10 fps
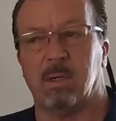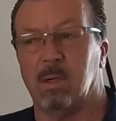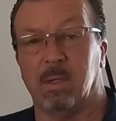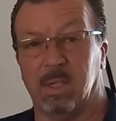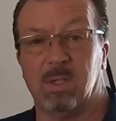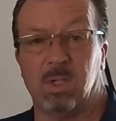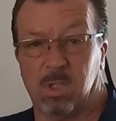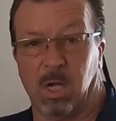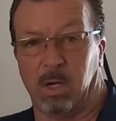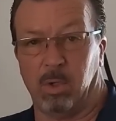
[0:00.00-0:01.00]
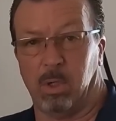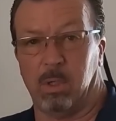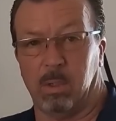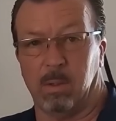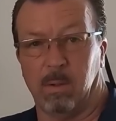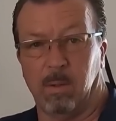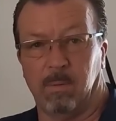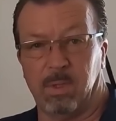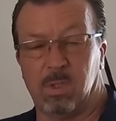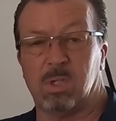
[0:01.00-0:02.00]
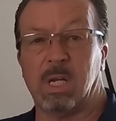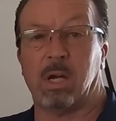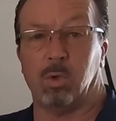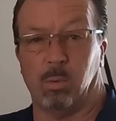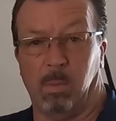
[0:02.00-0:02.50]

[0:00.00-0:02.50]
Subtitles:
and this is not a new